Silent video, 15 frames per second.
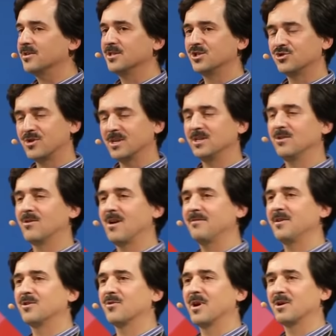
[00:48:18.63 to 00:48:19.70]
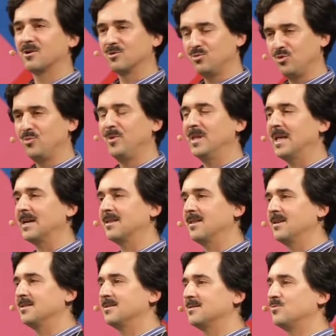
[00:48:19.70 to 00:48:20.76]
the stratigraphic record, would be like
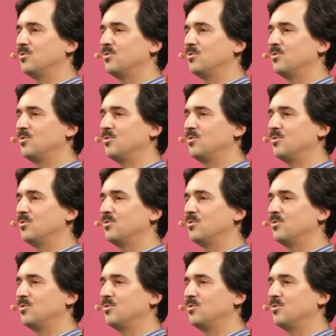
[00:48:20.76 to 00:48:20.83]
this.